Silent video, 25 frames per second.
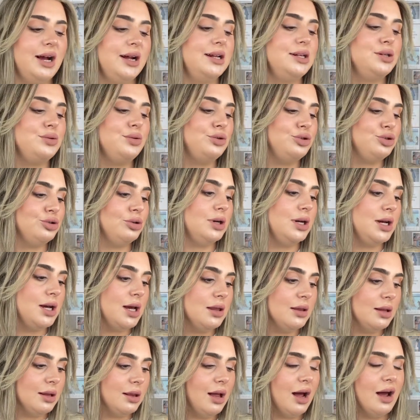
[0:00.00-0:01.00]
I need to
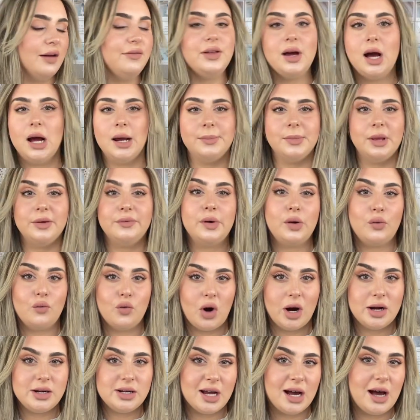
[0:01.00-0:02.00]
enjoy the life that I'm living
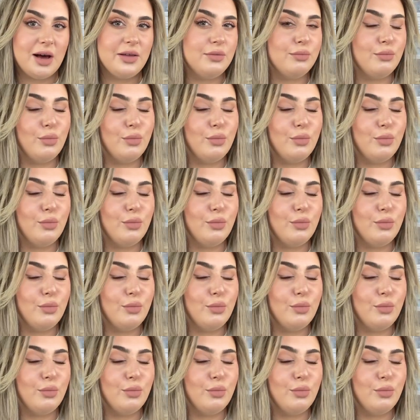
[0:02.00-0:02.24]
right now,